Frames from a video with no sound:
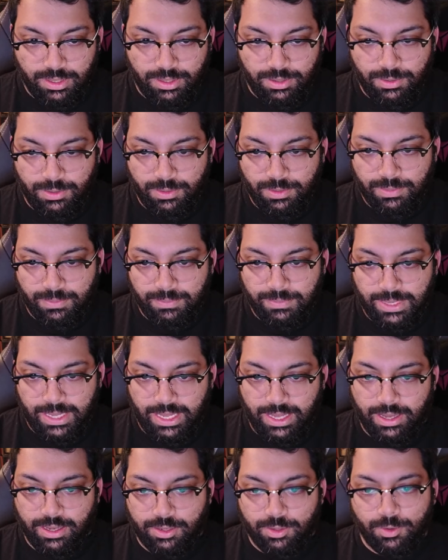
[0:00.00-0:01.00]
You may
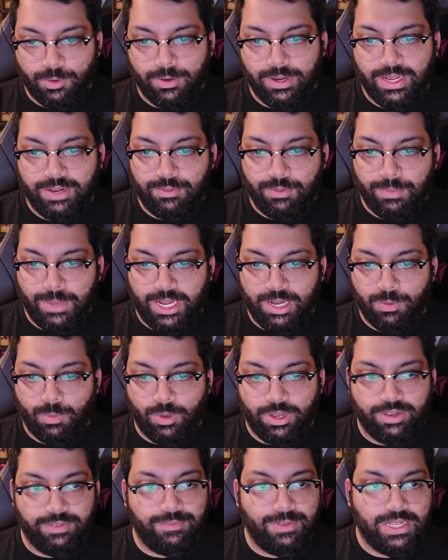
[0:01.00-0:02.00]
ignore it and remain at
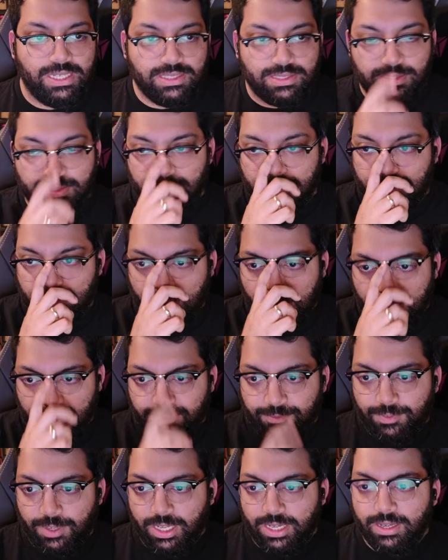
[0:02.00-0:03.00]
1 defense, so that's
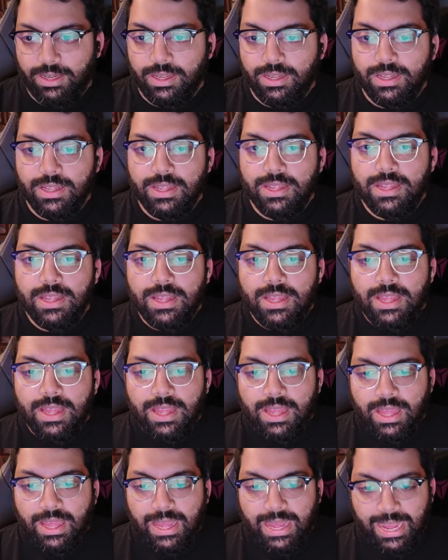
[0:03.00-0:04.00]
fun.
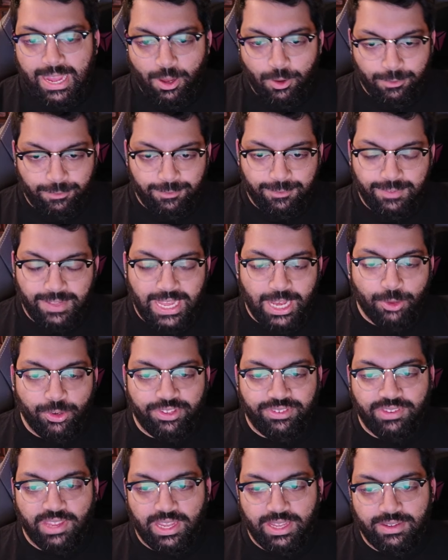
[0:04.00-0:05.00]
Elder
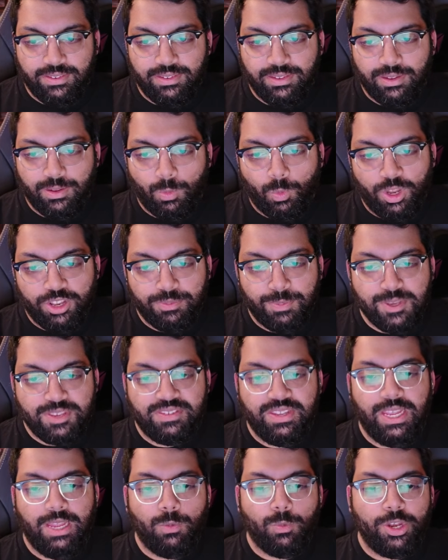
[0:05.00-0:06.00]
Sight. Once per
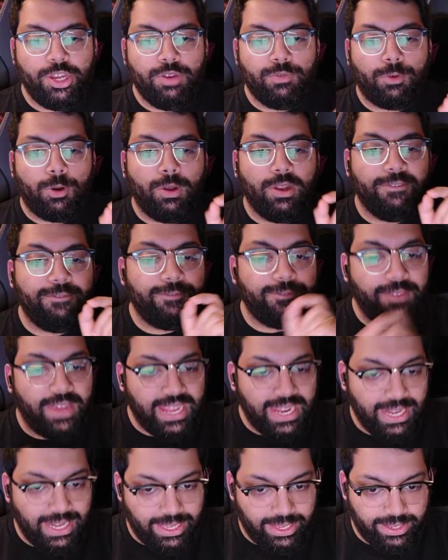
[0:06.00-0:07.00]
scene, when you roll a
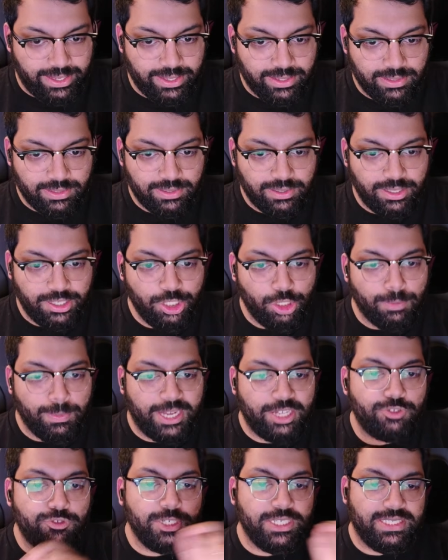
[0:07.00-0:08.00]
failure, you
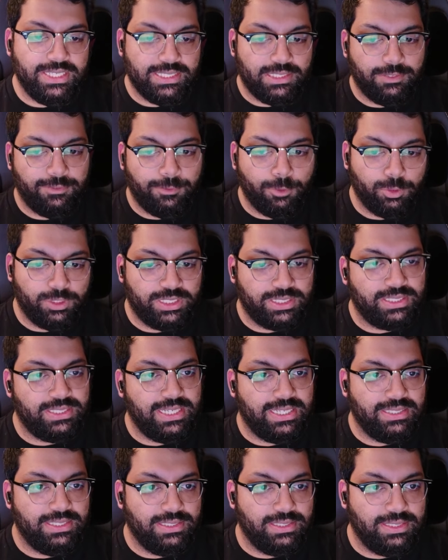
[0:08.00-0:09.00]
may treat it as a full
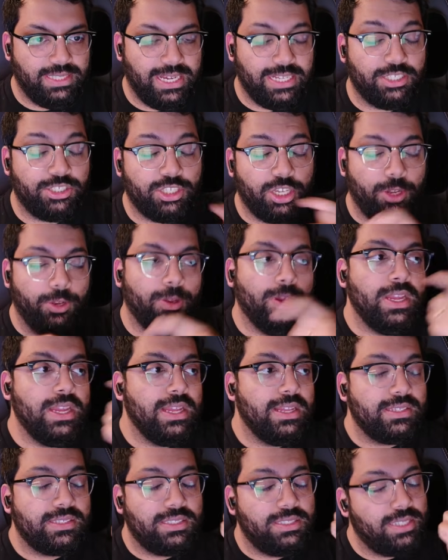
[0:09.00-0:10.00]
success instead. So
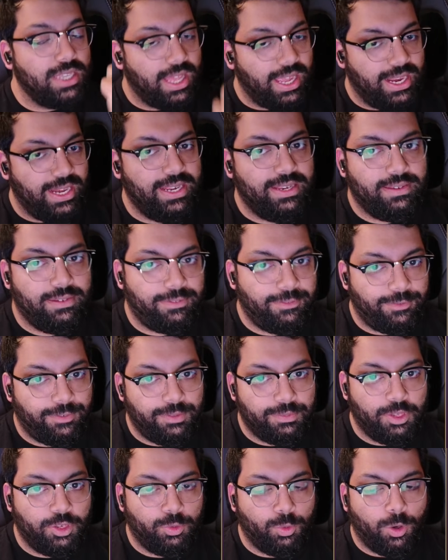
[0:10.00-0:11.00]
slightly different
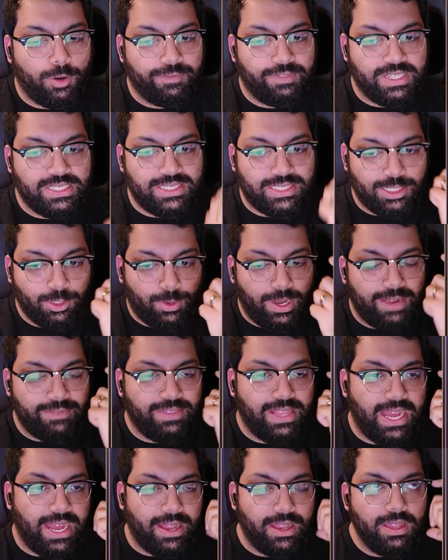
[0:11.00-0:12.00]
from the Dwarf. They still have
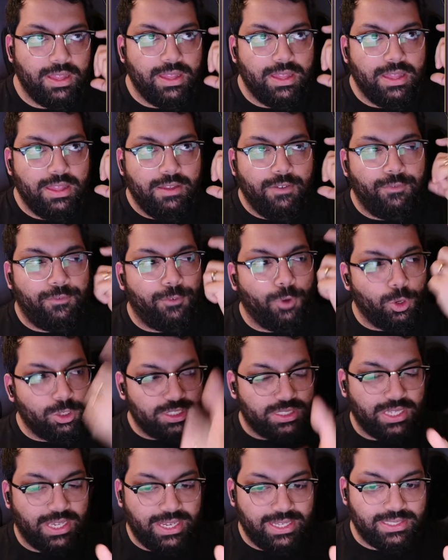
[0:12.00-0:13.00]
that
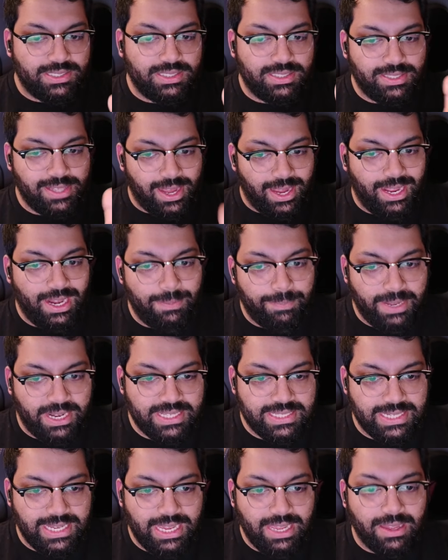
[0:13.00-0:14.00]
Foresight style
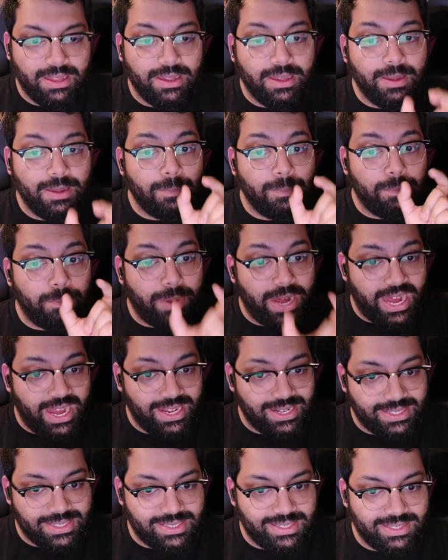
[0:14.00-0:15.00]
ability,
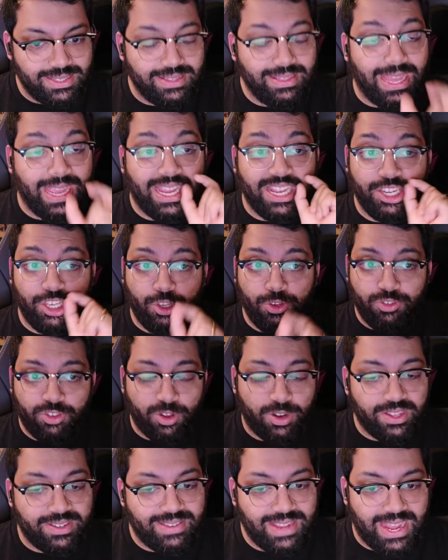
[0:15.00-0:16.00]
but they can use
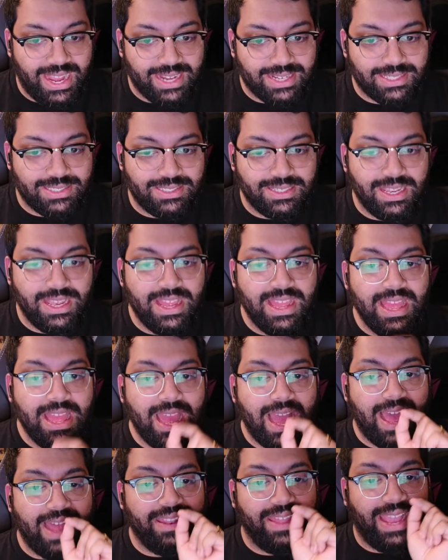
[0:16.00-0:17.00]
it on attacks
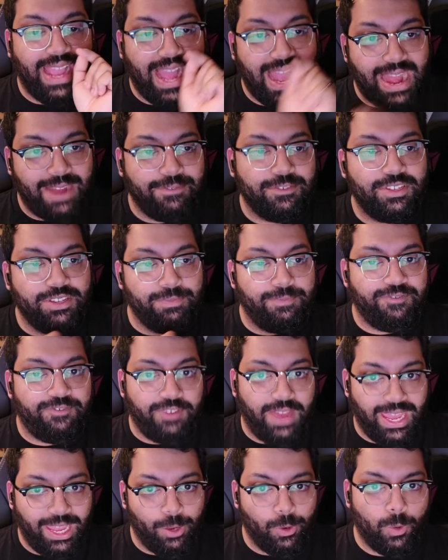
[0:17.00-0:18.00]
and they have to
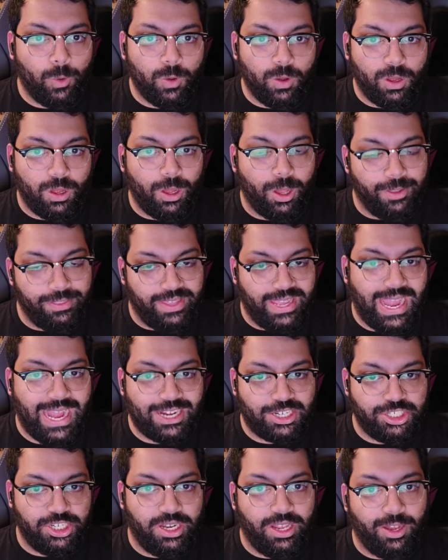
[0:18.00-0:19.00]
fail on the
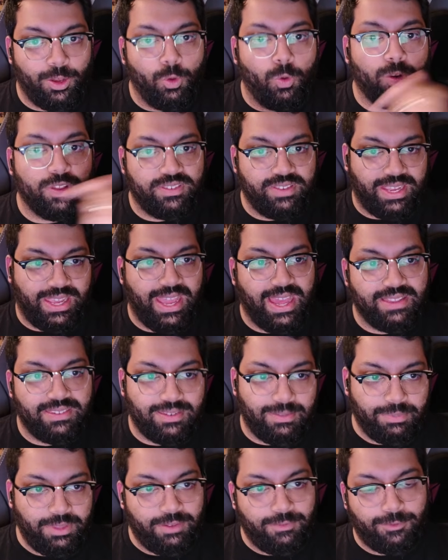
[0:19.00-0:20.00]
action in order to get
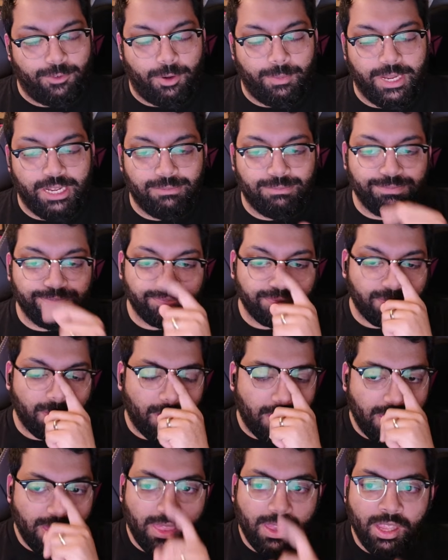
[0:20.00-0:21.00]
something from it.
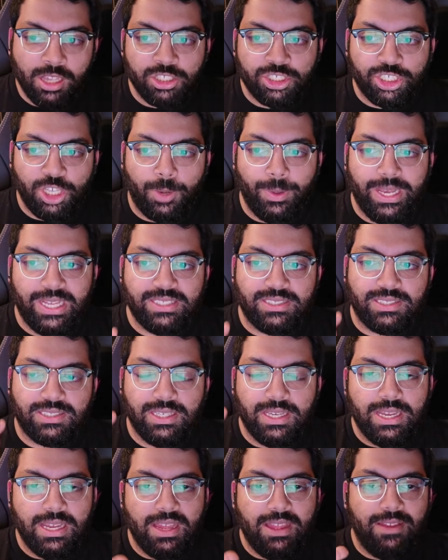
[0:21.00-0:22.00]
So it's
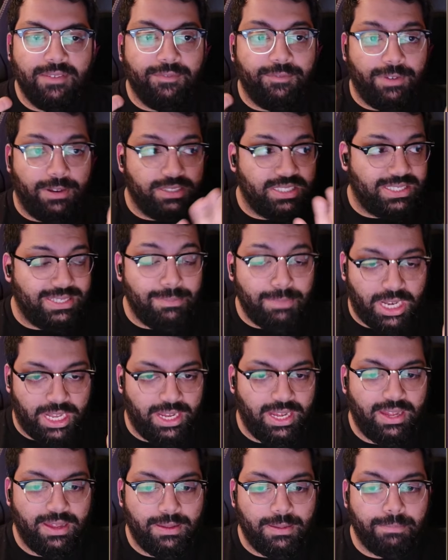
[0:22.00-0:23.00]

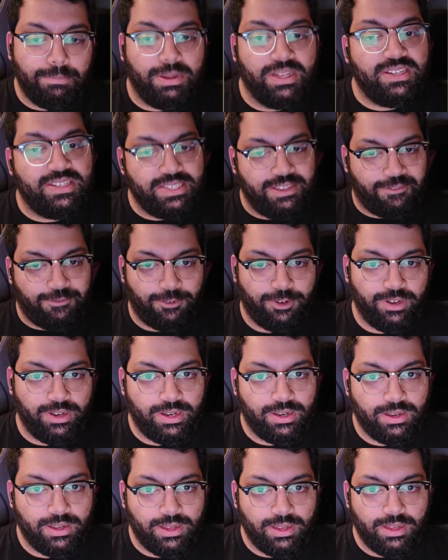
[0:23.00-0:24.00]
similar but different,
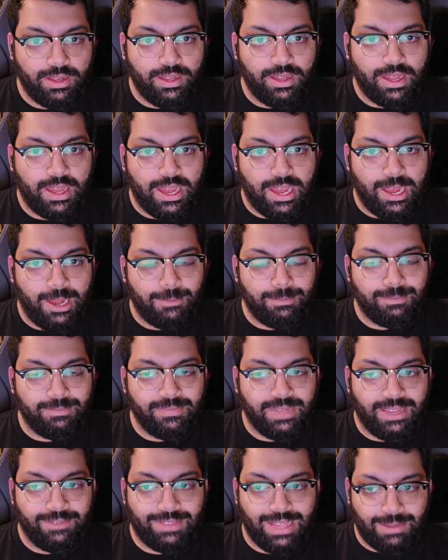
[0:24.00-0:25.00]

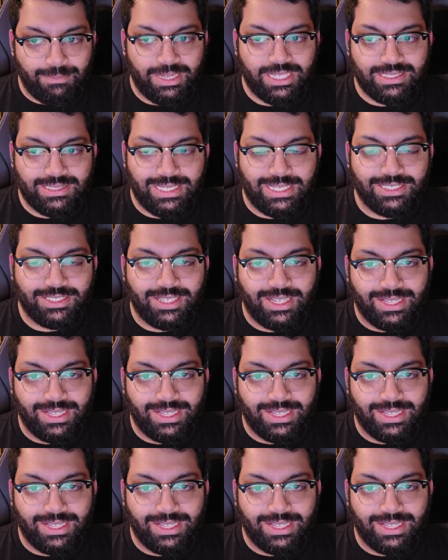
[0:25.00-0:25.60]
if that makes sense.